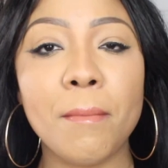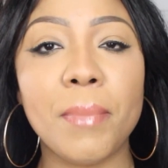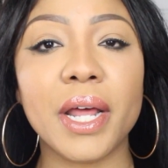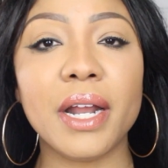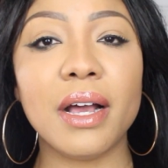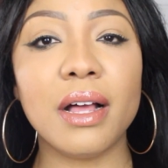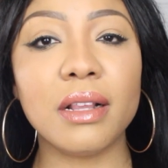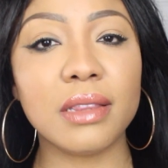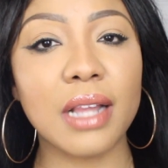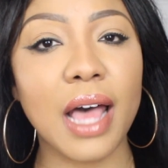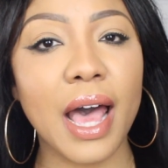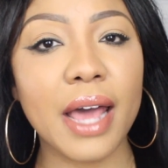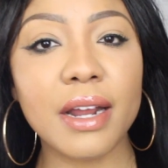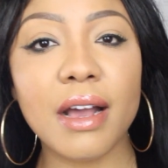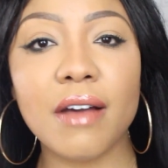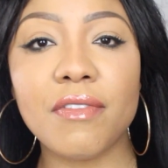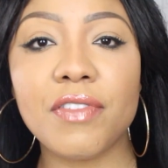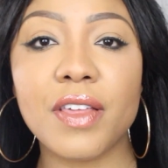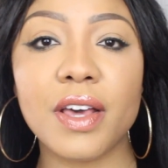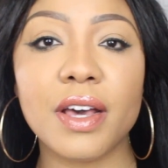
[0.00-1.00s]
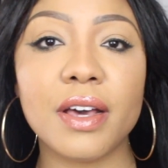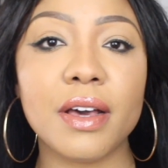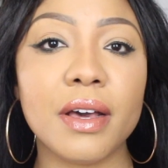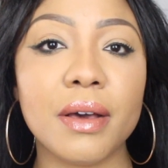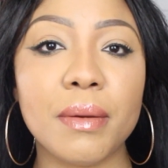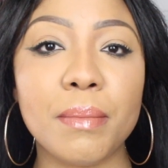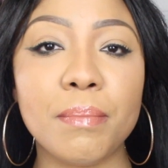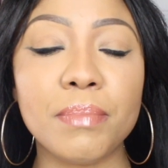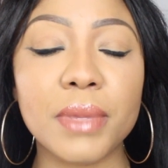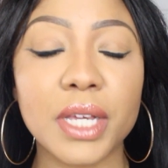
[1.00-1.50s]
but a lot of
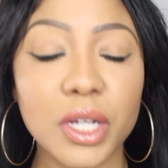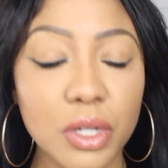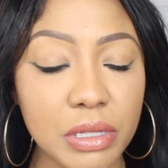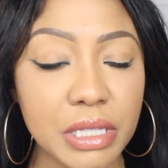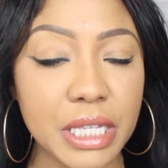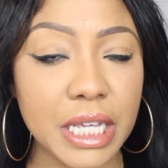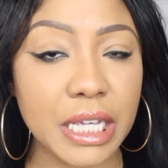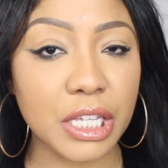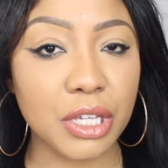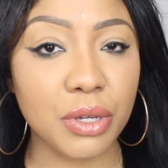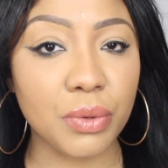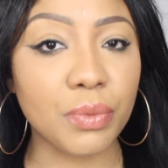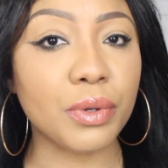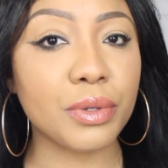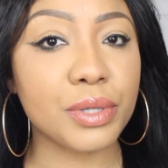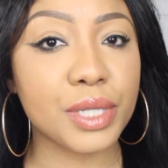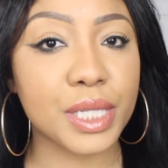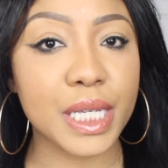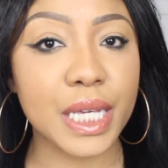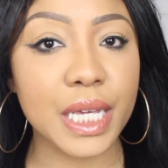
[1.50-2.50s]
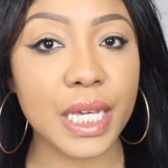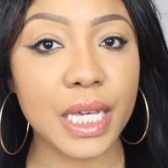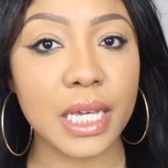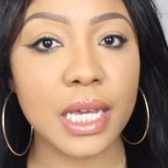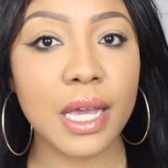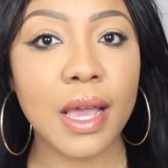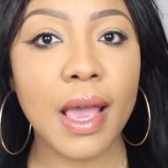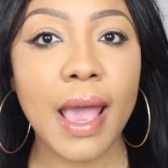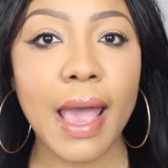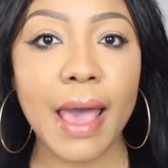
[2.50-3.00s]
the meals that you will
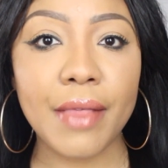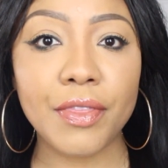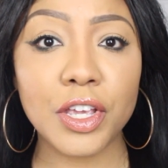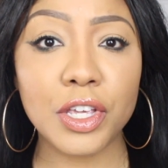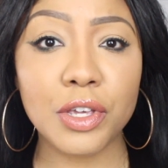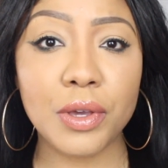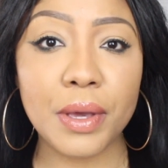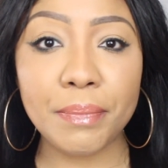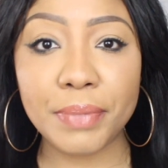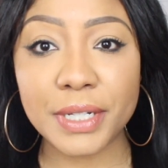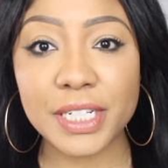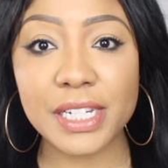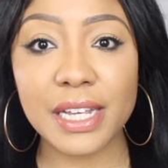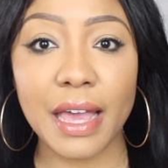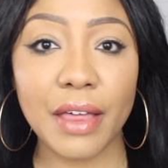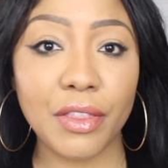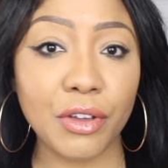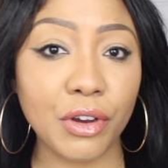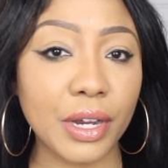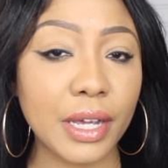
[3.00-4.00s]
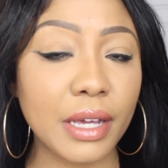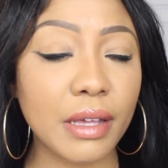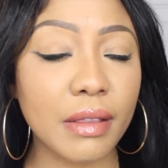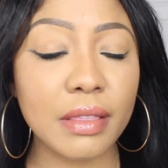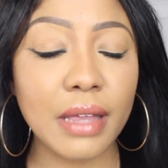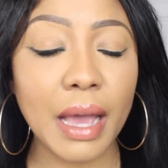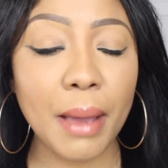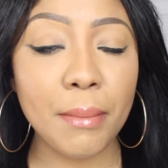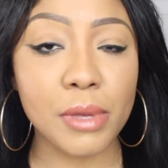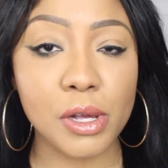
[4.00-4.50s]
see and that you can put together
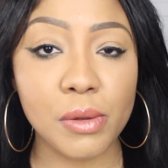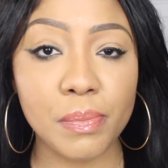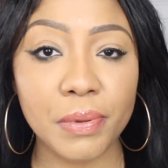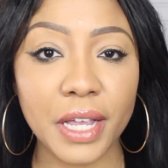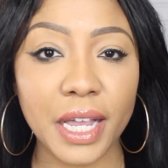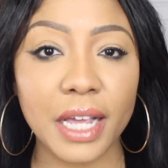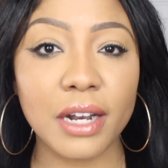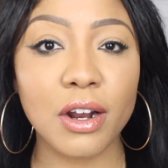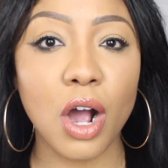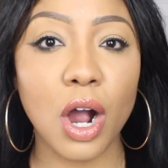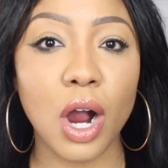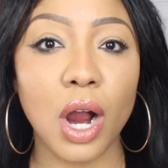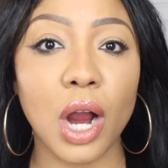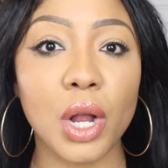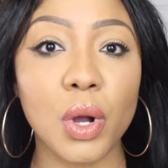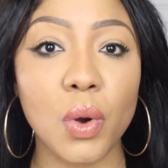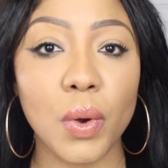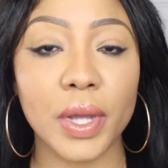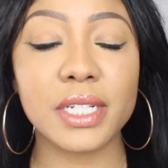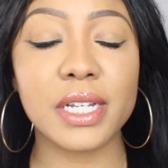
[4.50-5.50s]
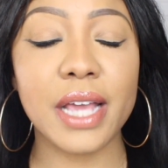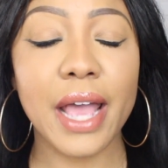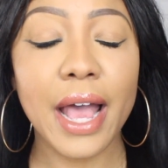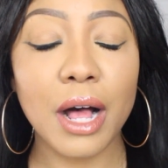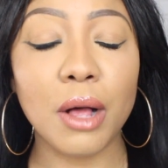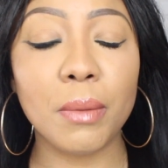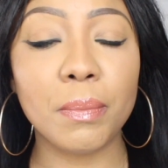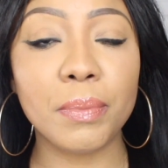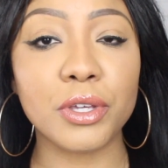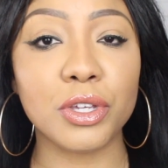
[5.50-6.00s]
in that meal plan are going to
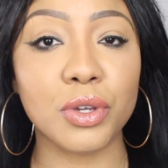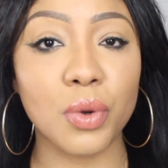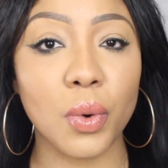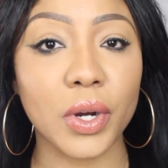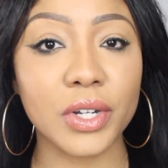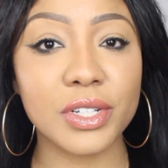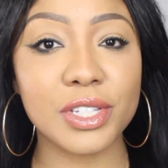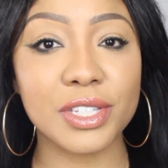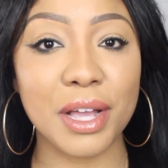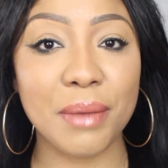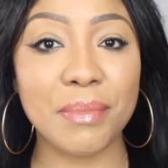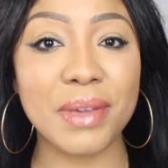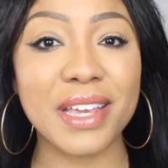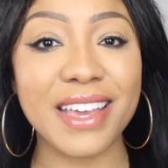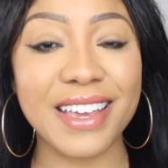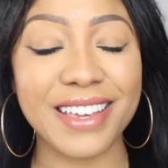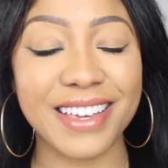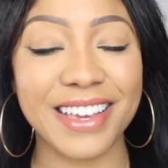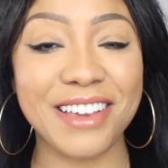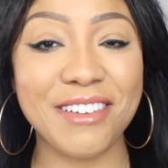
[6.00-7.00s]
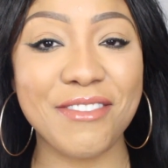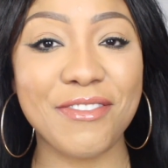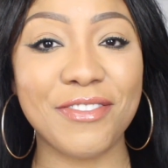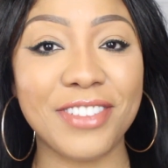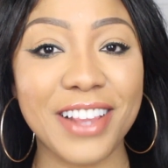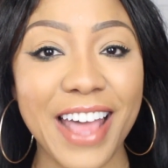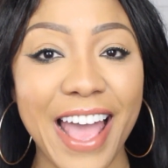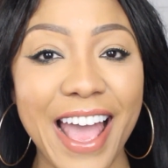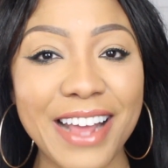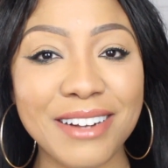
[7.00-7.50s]
help your stomach get
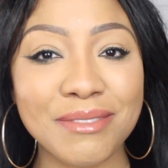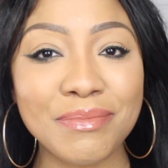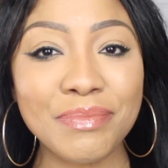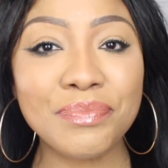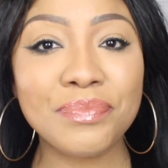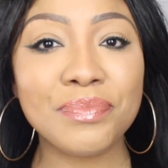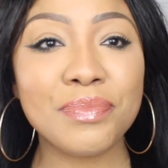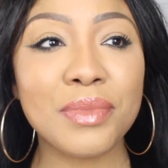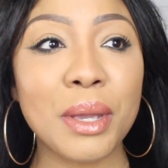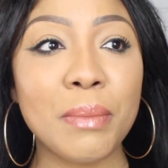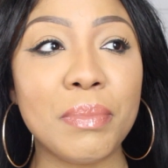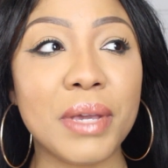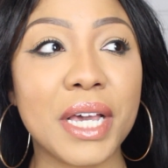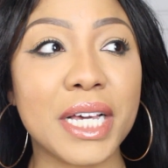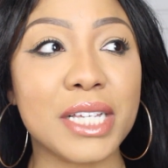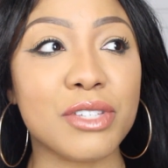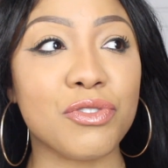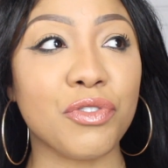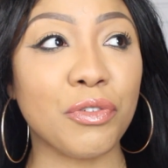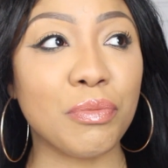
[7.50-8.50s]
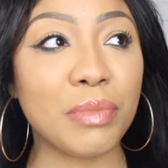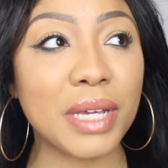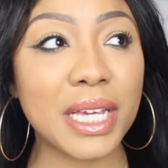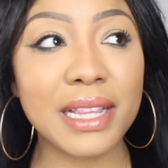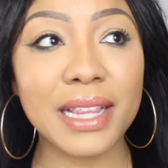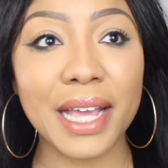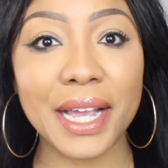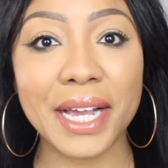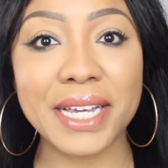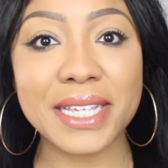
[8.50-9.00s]
flat. Because for
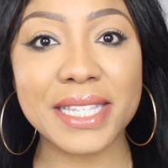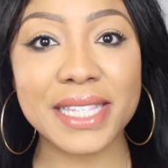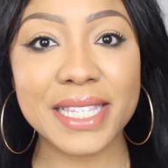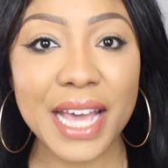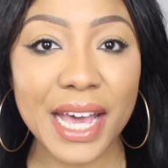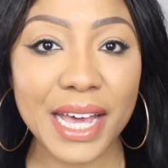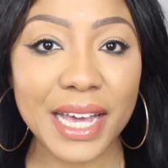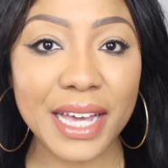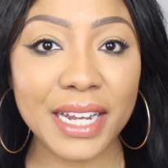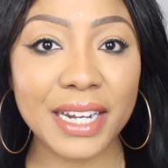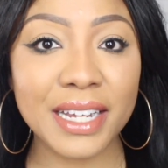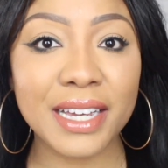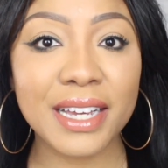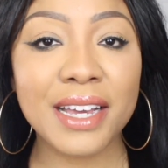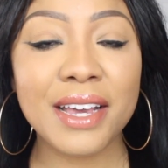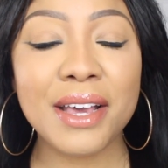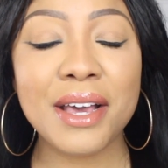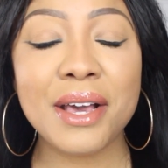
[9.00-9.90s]
me, like I said,